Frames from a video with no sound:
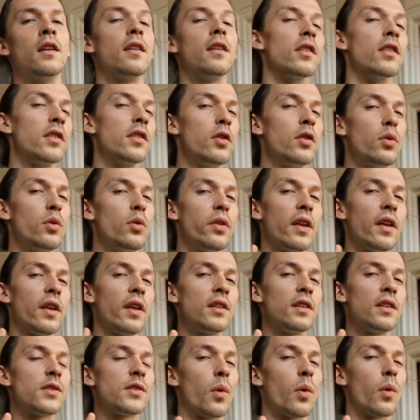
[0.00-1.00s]
There's two
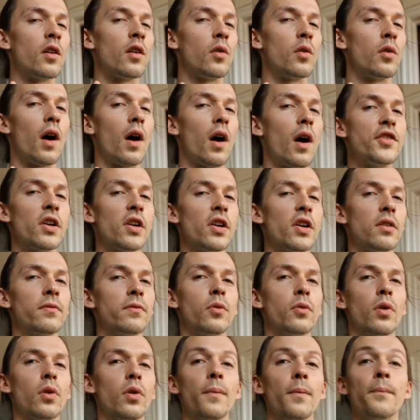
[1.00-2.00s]
things you want to watch out
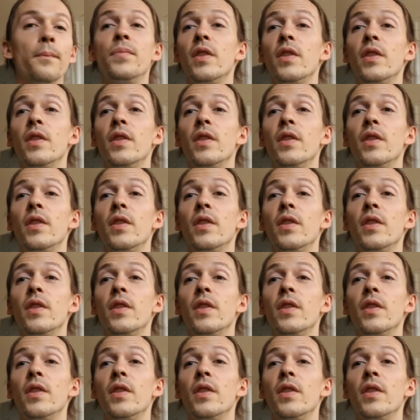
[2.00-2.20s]
for.